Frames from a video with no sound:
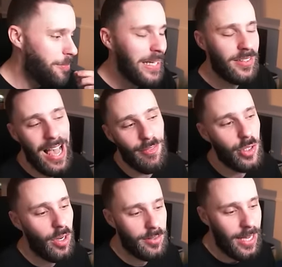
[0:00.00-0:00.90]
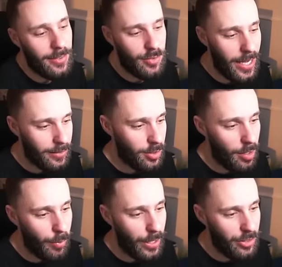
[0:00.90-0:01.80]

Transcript: it means I haven't got to attach that turbo